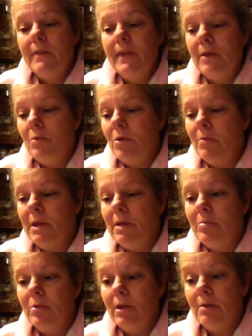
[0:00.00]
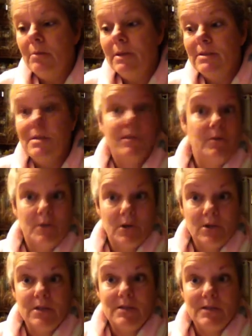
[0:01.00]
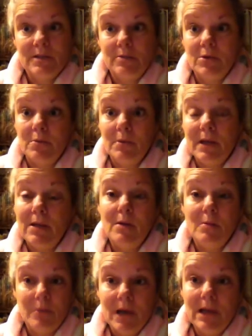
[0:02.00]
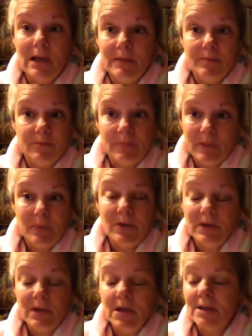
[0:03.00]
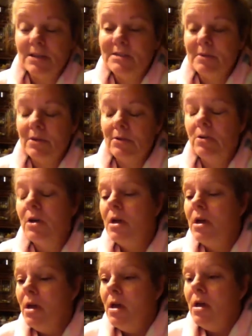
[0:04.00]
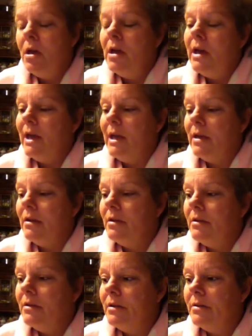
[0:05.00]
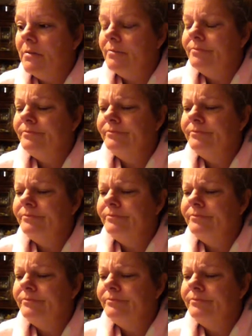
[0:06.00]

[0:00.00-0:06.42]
they want me to bring him into the emergency room and he'll probably be put in the hospital. And